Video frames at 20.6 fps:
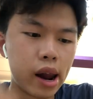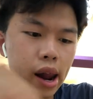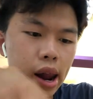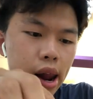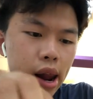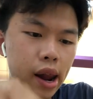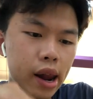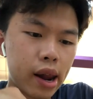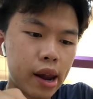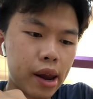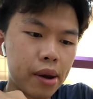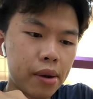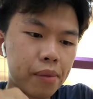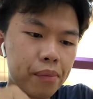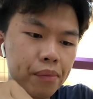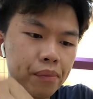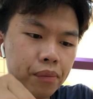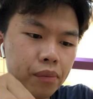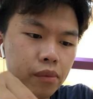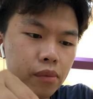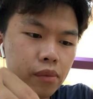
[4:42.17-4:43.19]
And
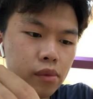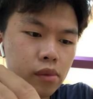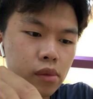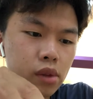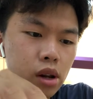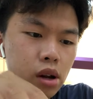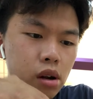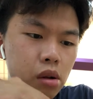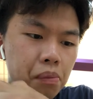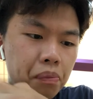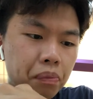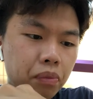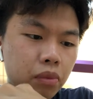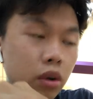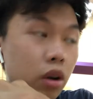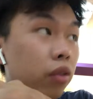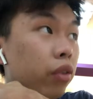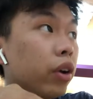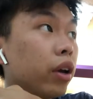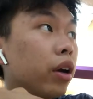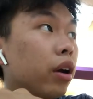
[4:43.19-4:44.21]

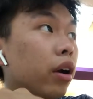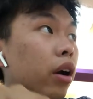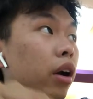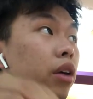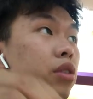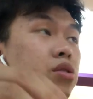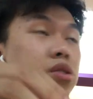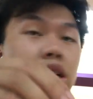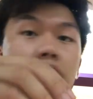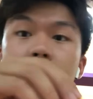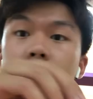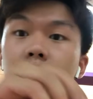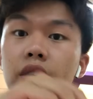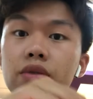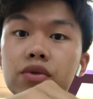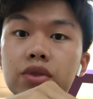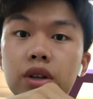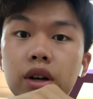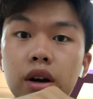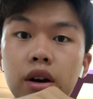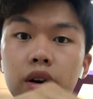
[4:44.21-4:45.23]
over here inside the
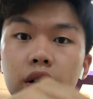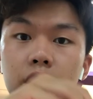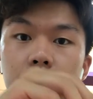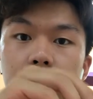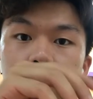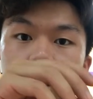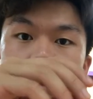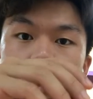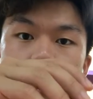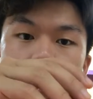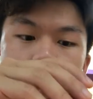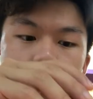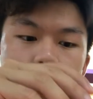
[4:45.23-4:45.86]
cafeteria,